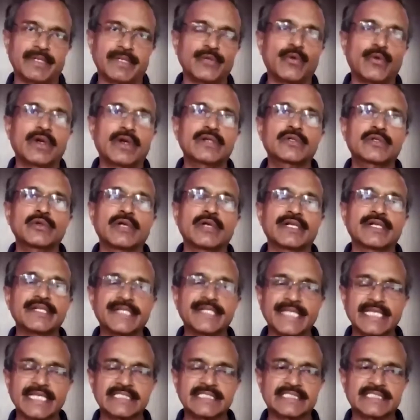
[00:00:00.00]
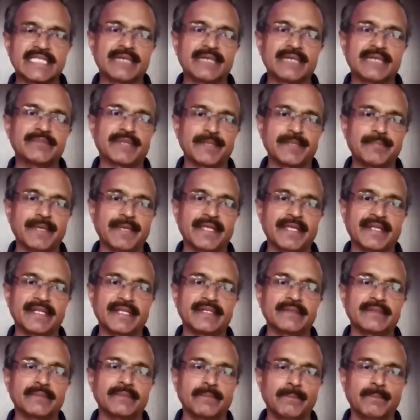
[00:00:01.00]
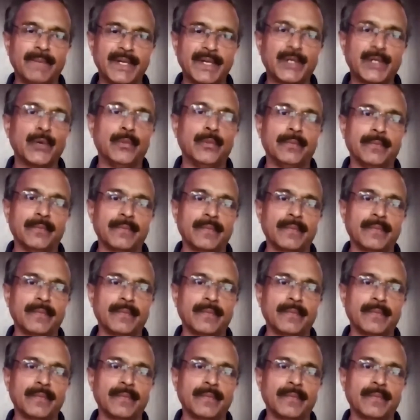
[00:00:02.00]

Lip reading: you want to undertake some repair in bedroom.